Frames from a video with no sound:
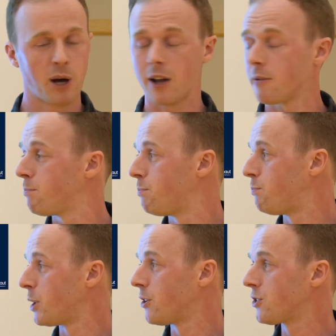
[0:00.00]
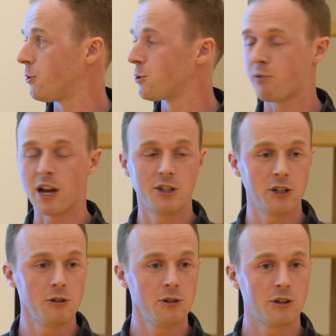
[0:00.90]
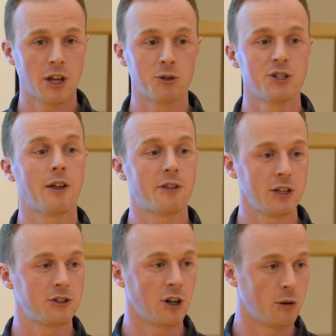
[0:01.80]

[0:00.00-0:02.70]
But because it was brand new, there was nothing